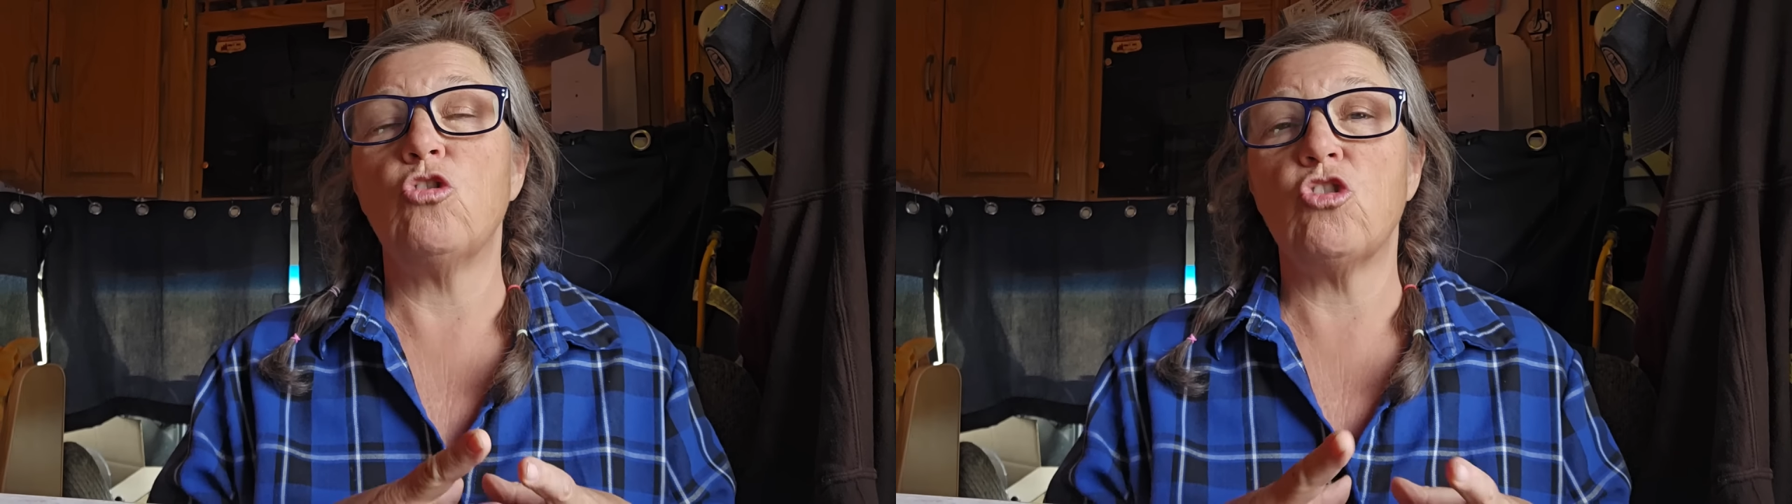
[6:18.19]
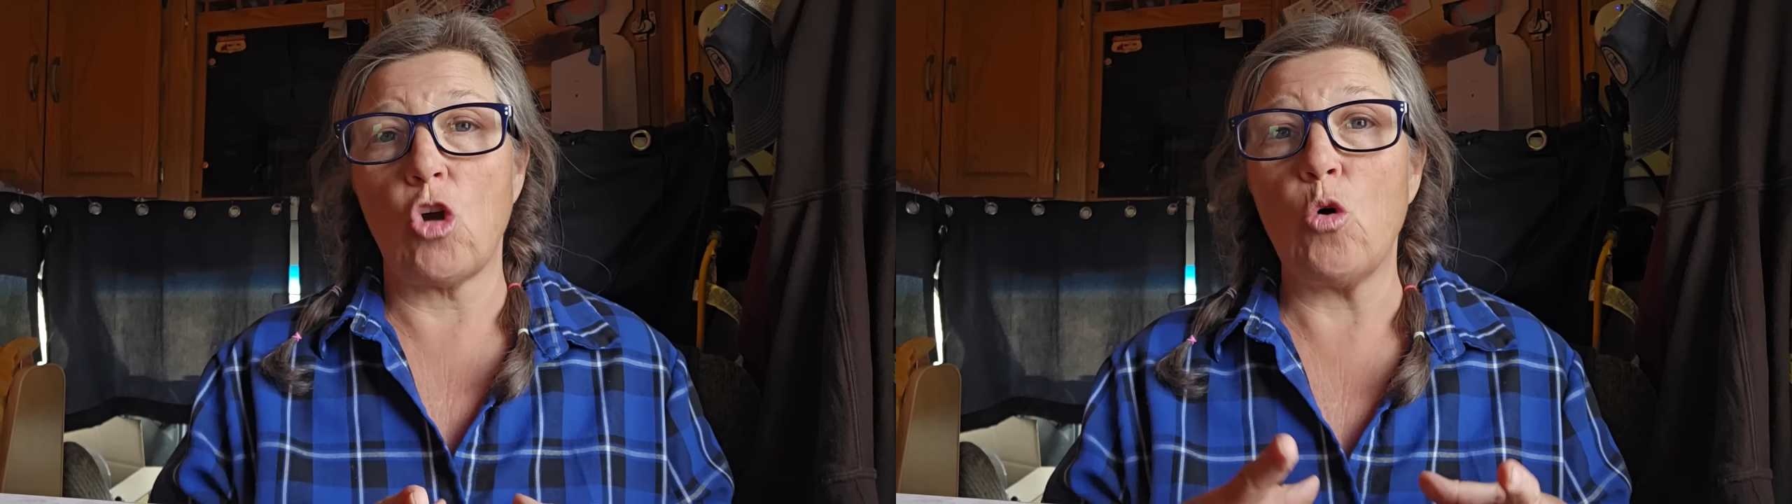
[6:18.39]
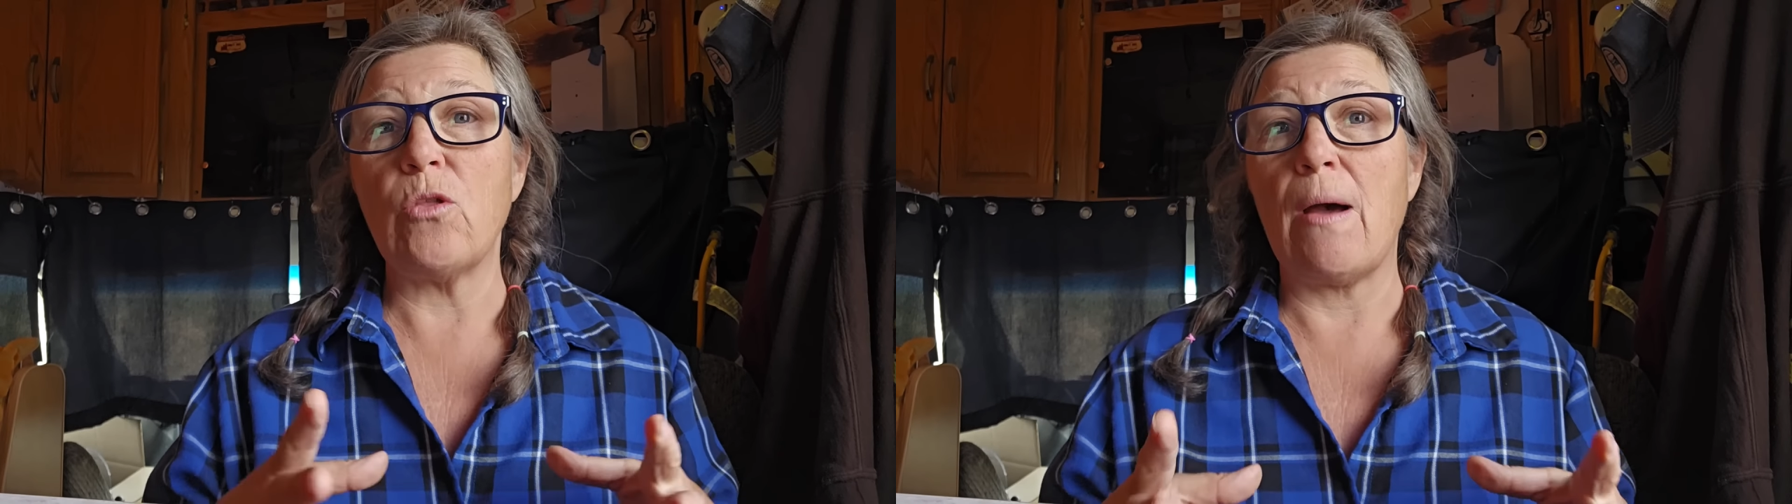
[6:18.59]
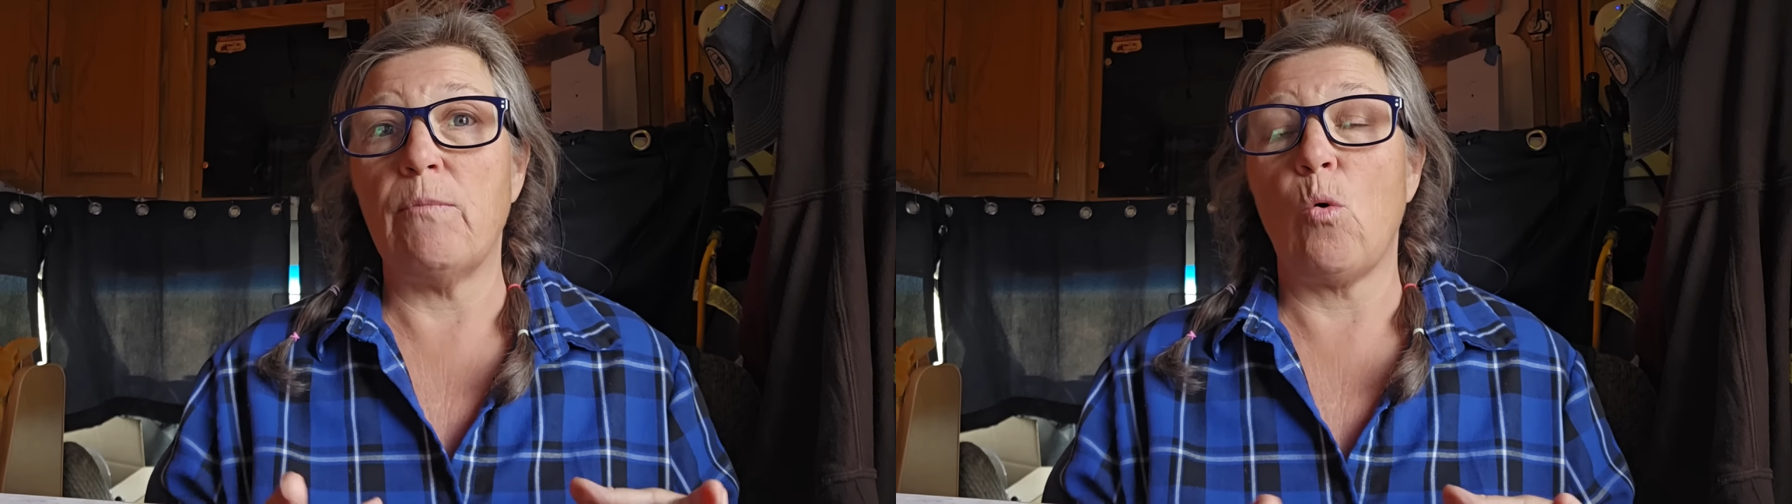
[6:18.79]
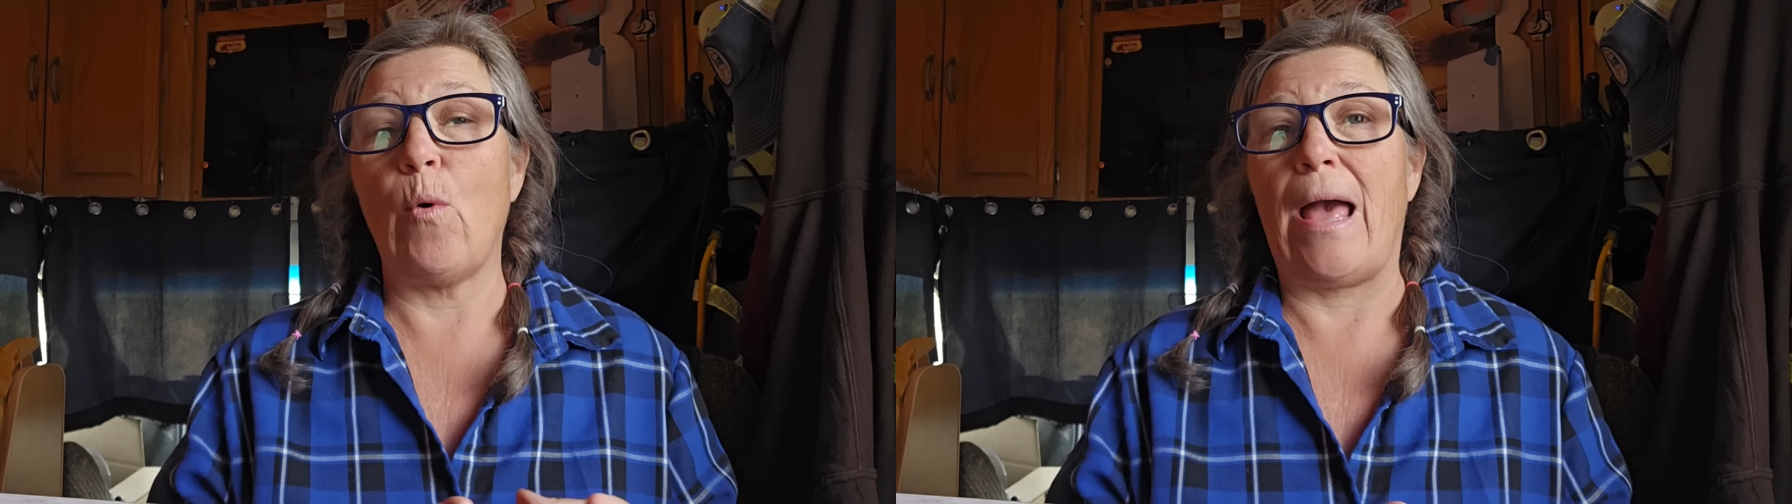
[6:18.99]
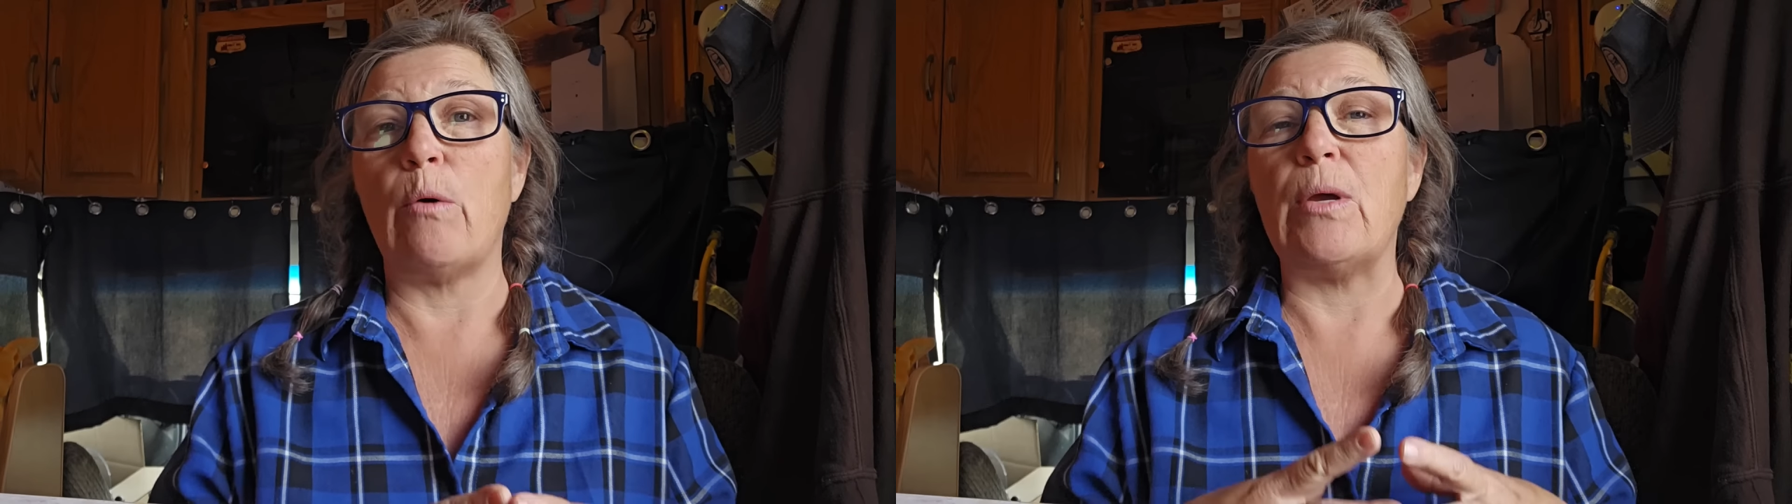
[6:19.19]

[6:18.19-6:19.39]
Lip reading: show them the way.